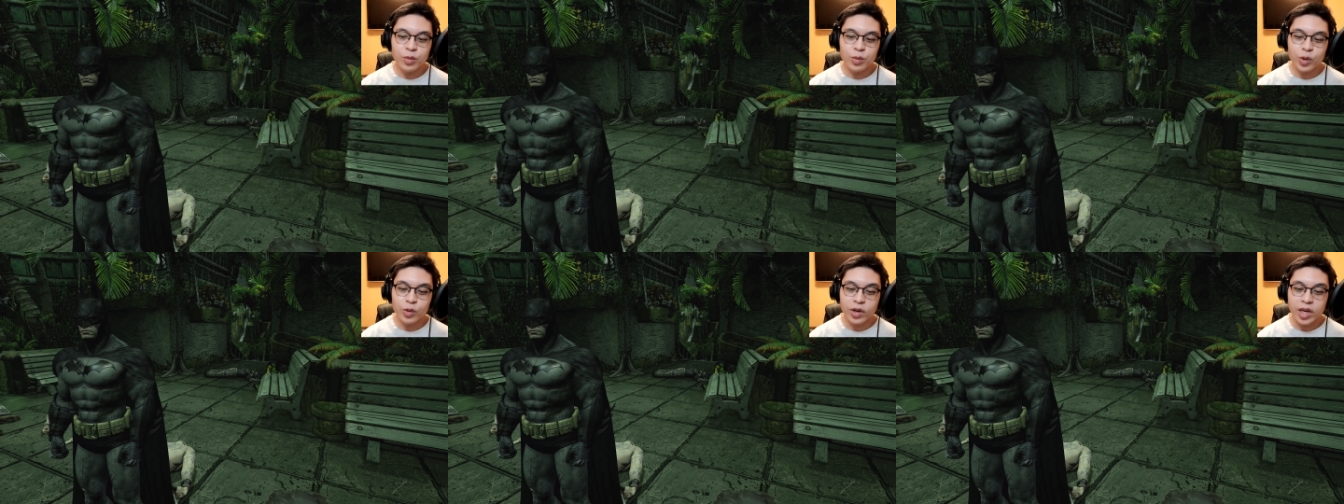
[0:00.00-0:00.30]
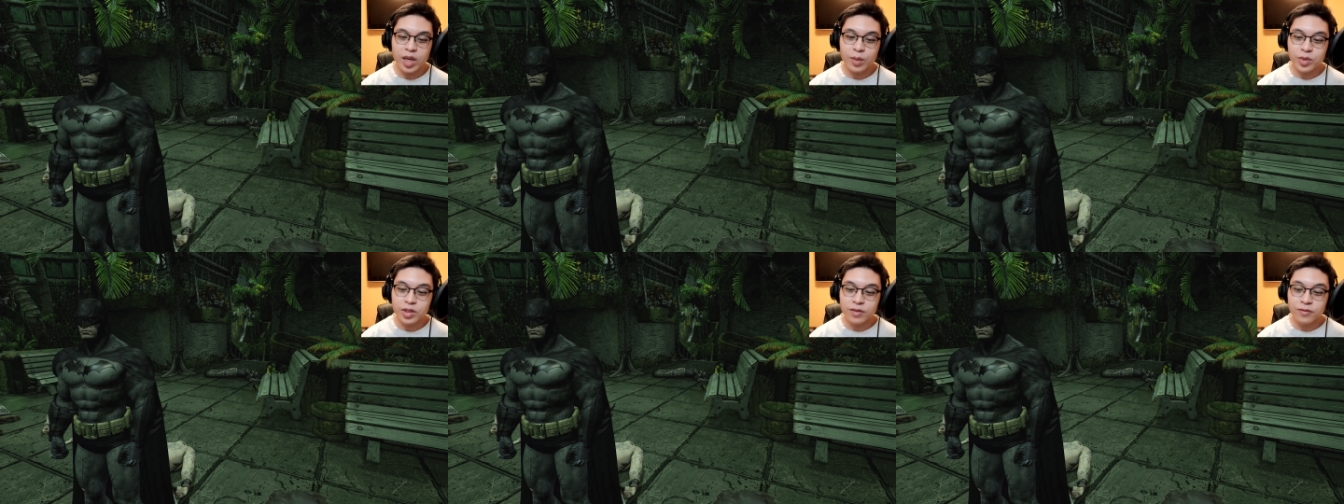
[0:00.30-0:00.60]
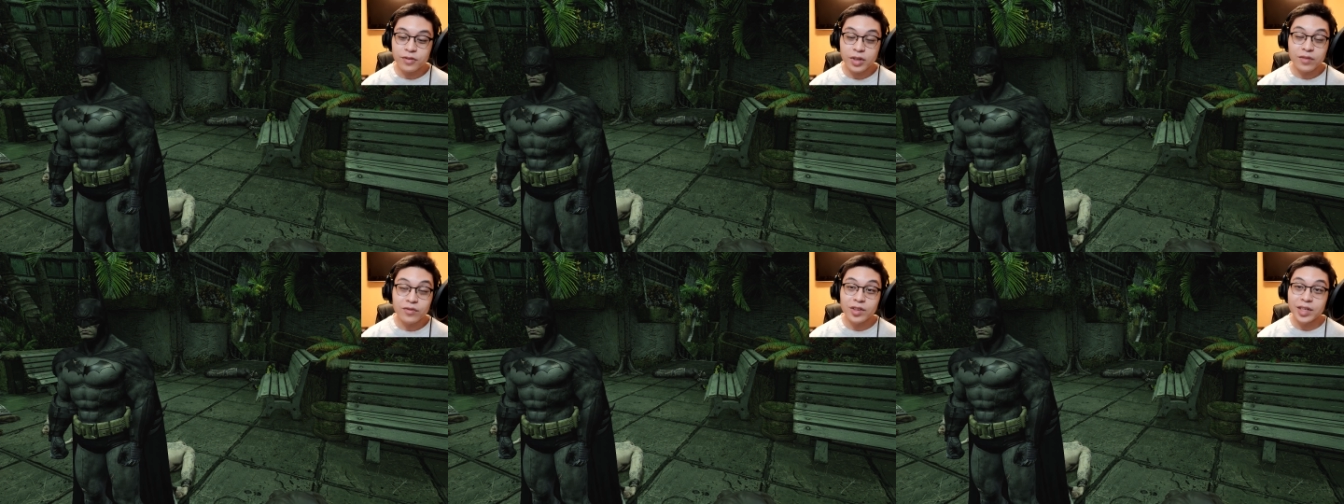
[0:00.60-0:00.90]
We were able
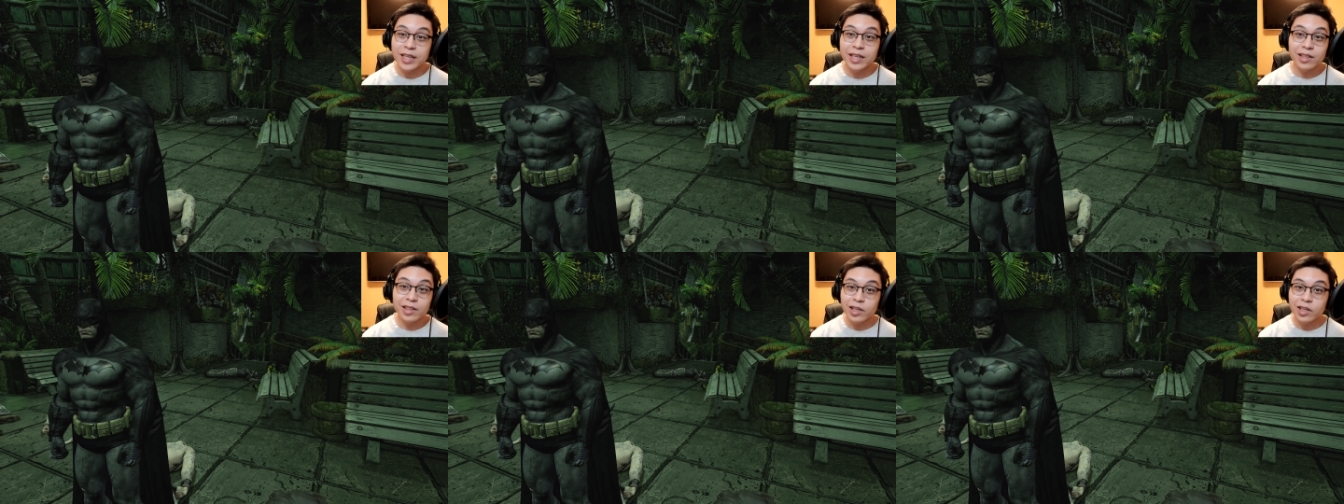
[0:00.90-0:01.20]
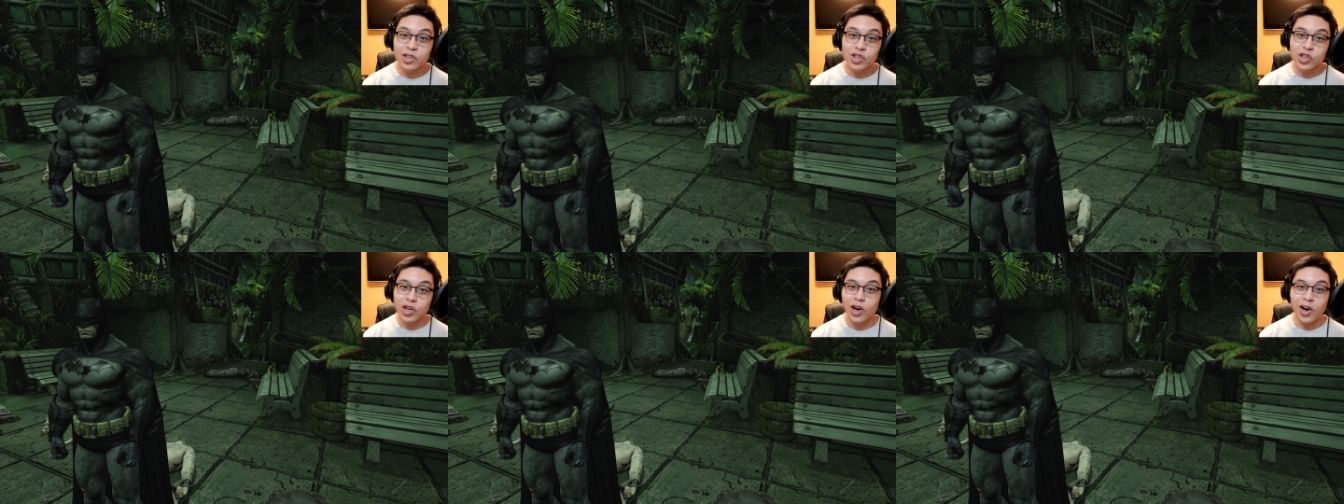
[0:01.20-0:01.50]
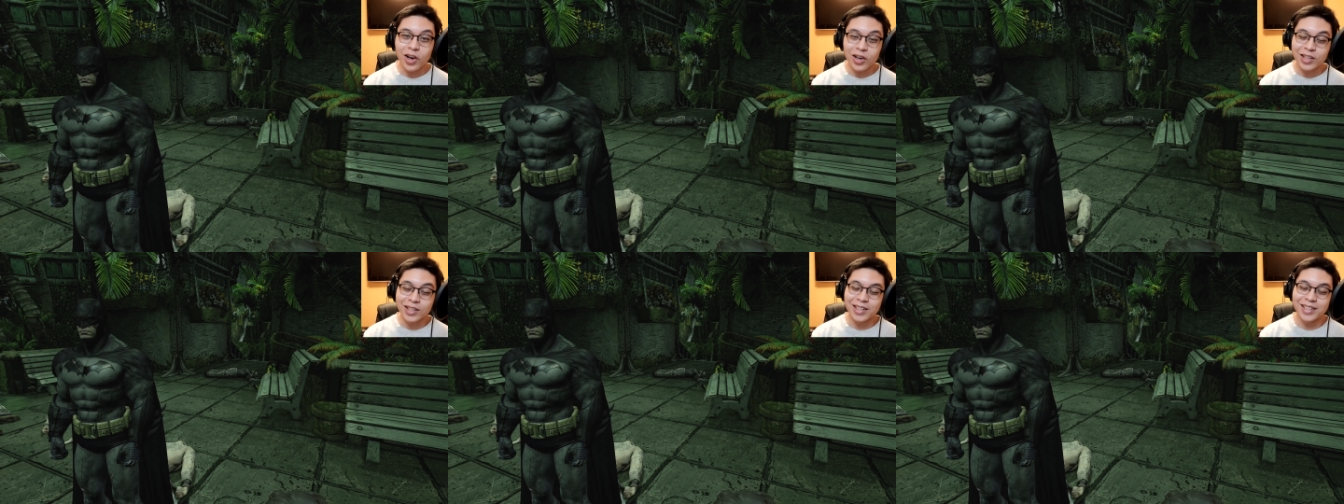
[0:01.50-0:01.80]
to fight Vanilla and
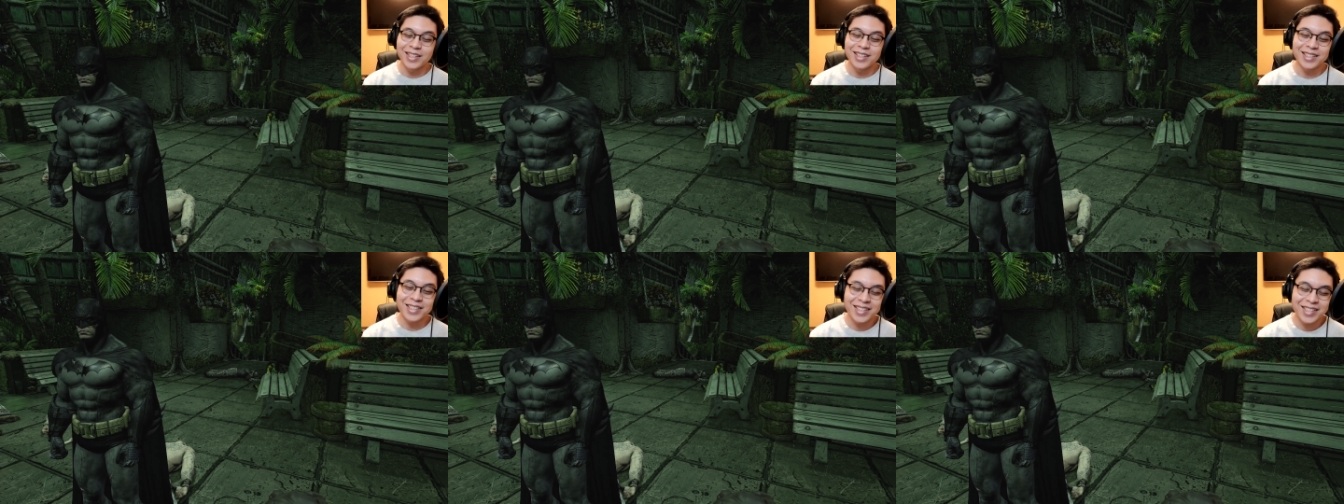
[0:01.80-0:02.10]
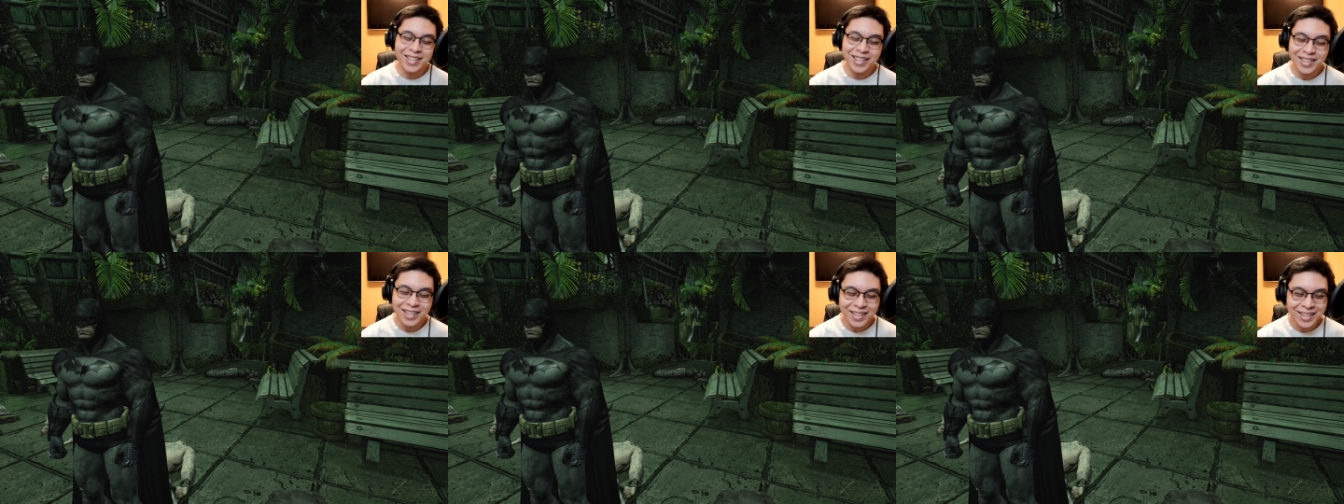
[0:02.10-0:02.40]
Chocolate.